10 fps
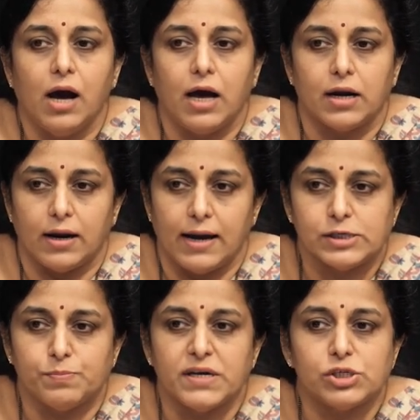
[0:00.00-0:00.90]
are
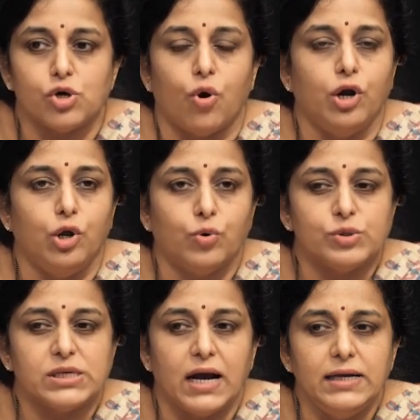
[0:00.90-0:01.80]
expressed on
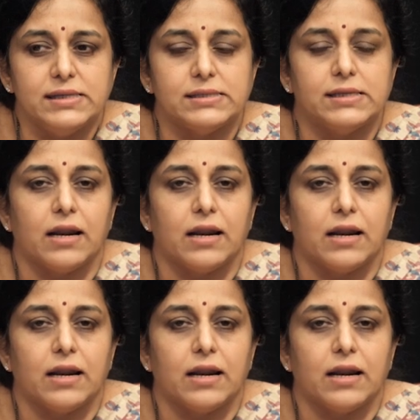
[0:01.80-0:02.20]
leukocytes.